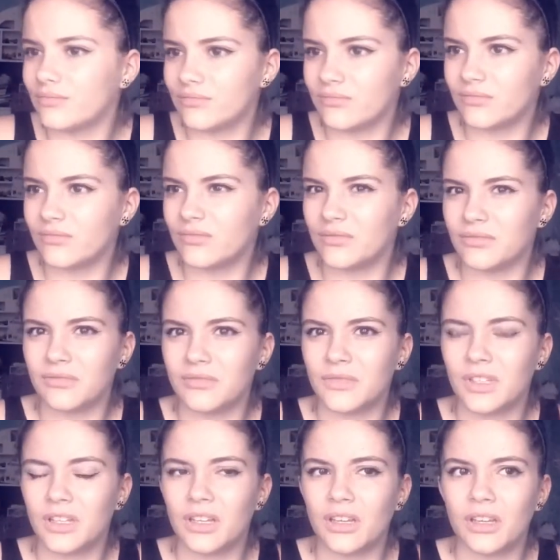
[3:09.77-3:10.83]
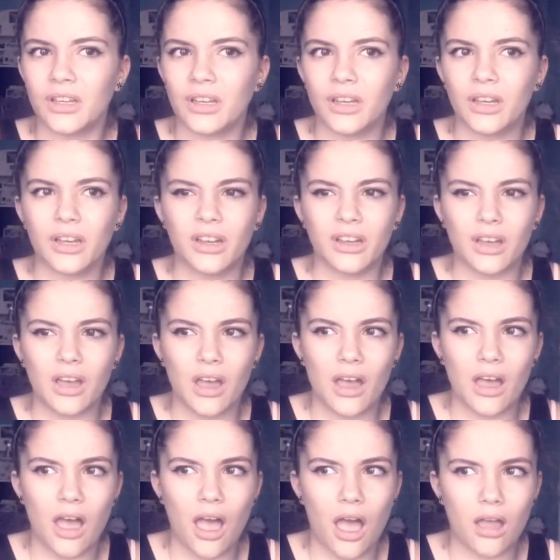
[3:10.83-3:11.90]

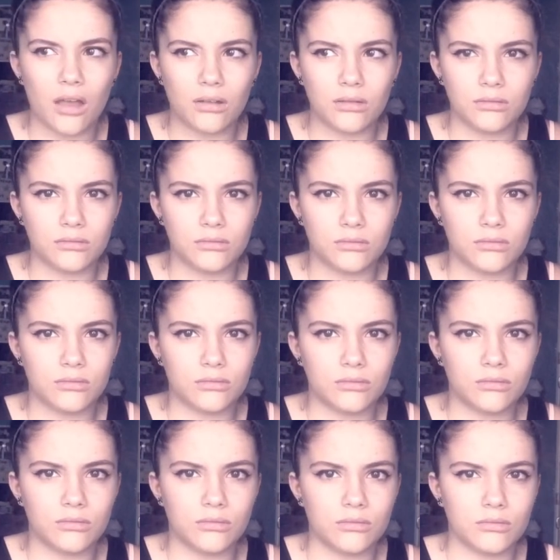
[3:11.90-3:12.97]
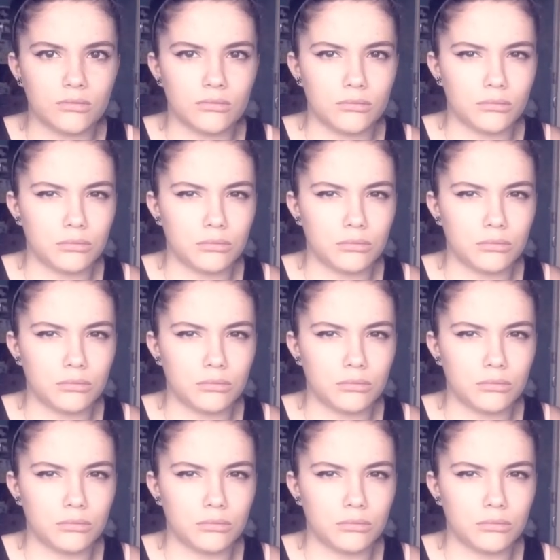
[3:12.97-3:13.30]
(silence)